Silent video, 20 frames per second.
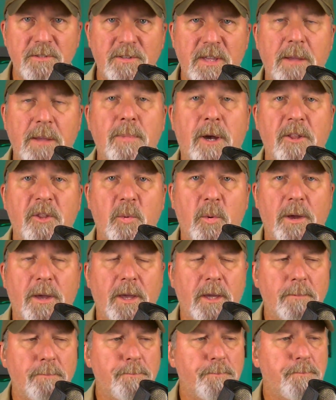And by the
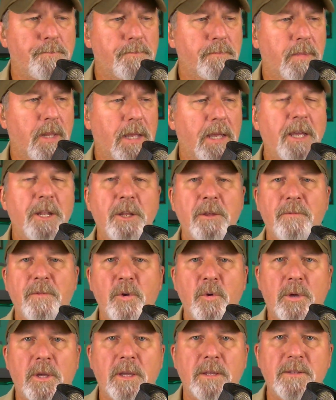way, any of
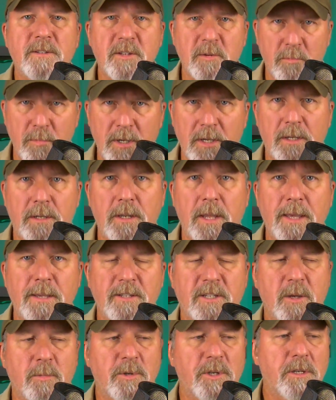you can submit a
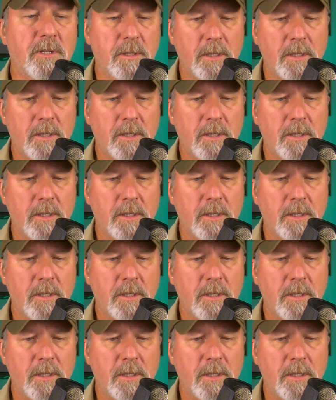subject.